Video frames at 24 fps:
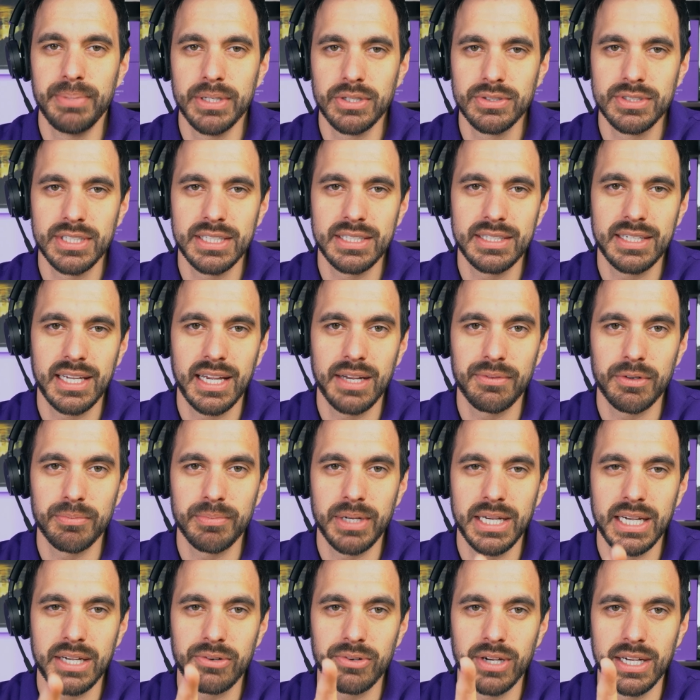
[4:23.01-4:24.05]
built-in camera
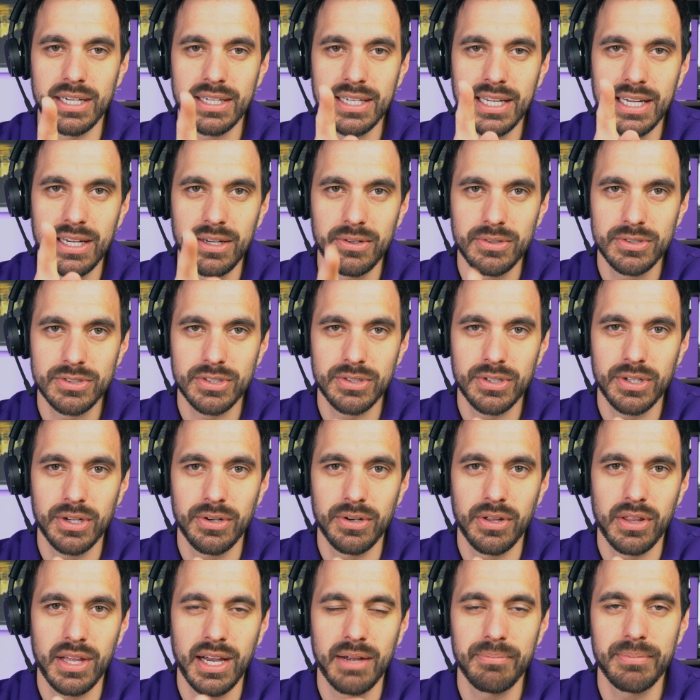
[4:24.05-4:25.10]
mic right now. So go
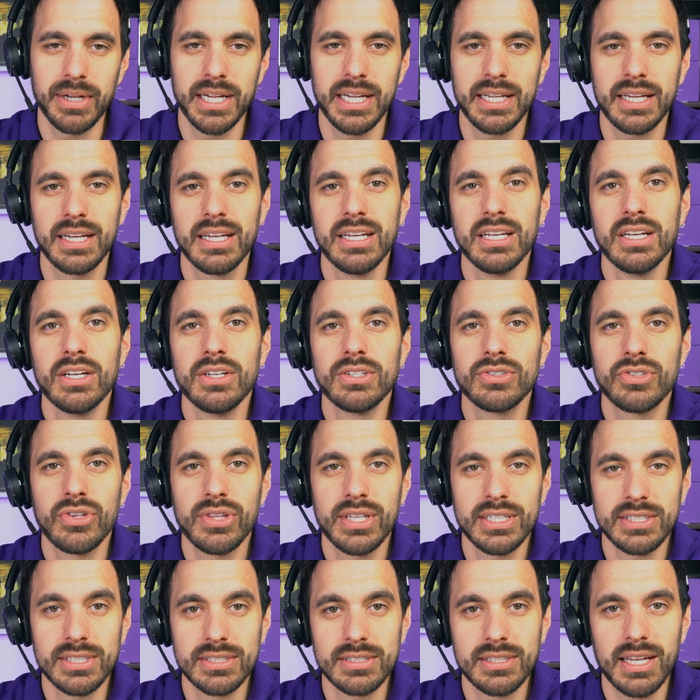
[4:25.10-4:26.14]
to that mic. So
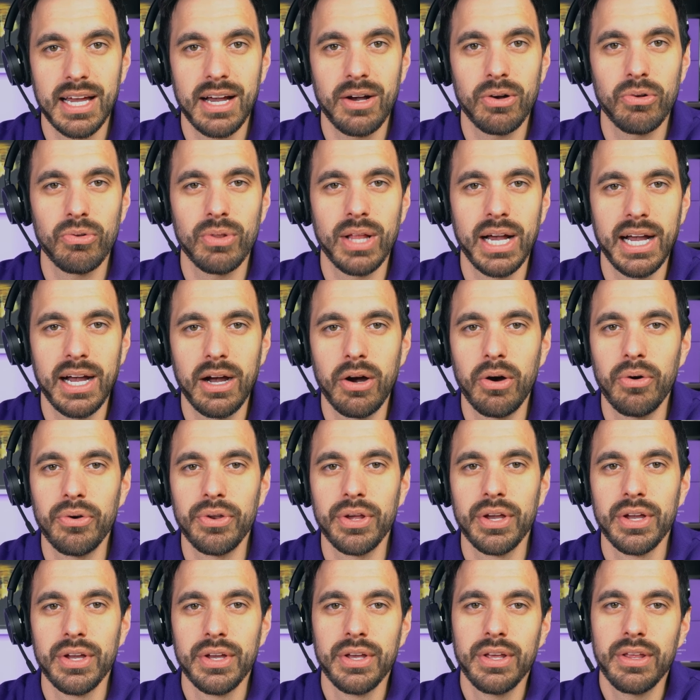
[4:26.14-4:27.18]
this is how loud
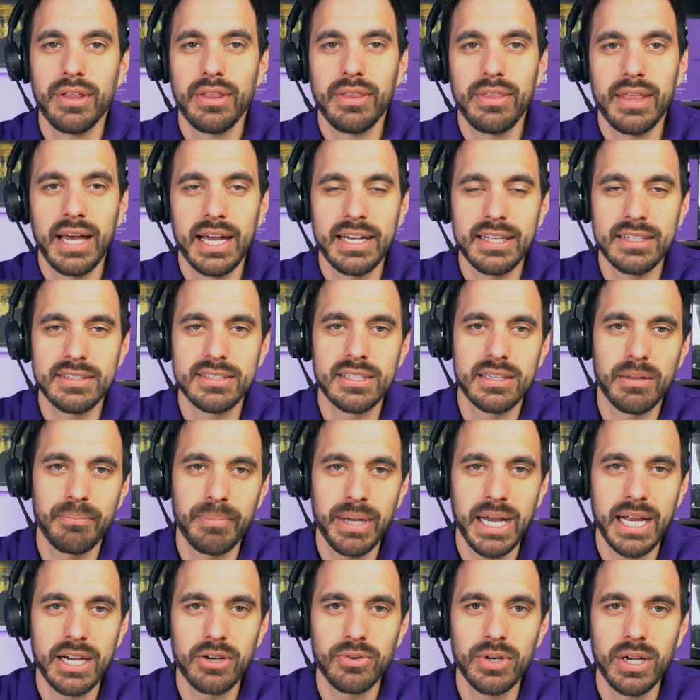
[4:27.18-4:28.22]
that is in the
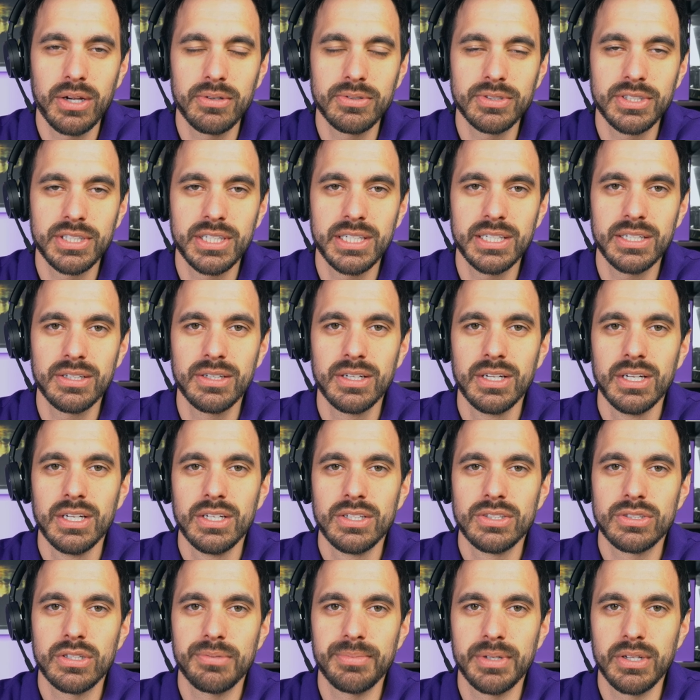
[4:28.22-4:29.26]
background here.
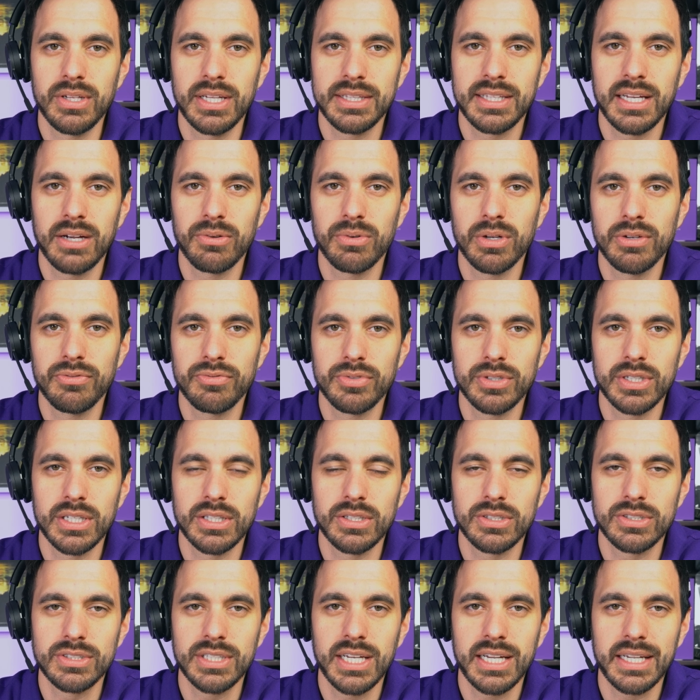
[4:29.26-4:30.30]
So I'm gonna let that run for
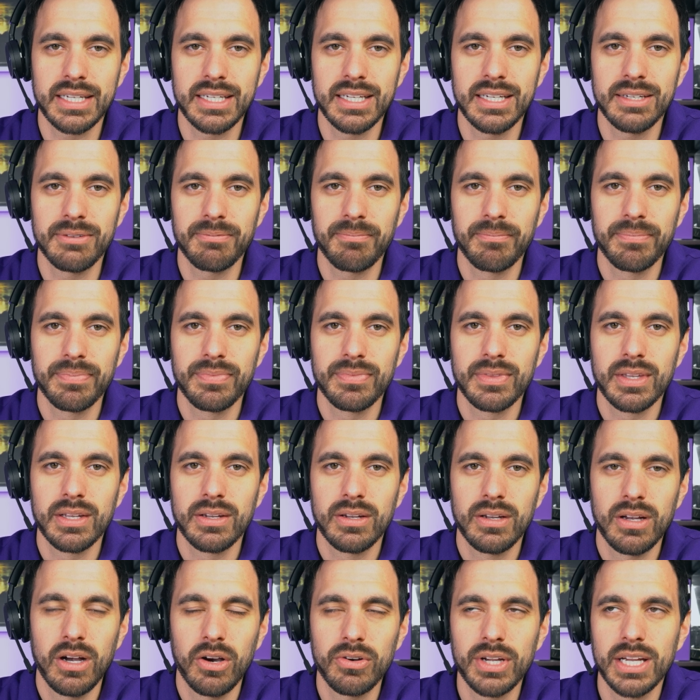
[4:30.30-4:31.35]
another second.
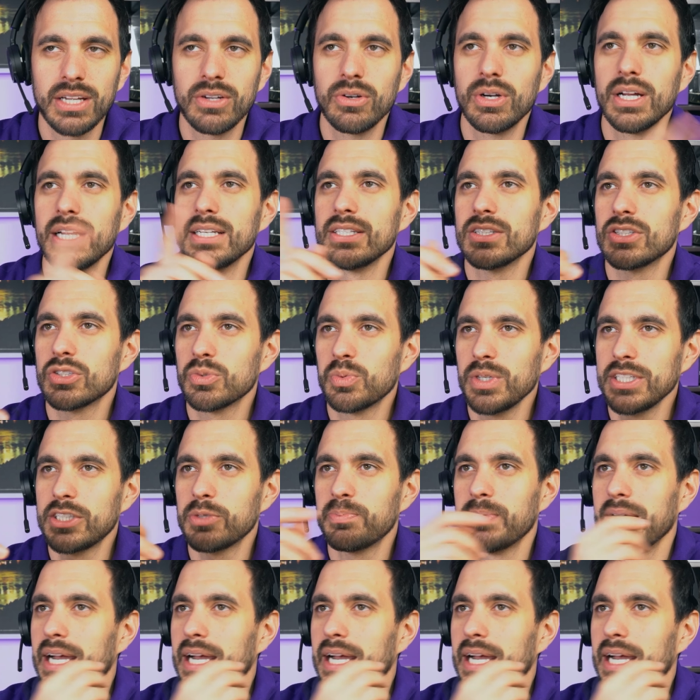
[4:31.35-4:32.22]
Okay, go ahead and switch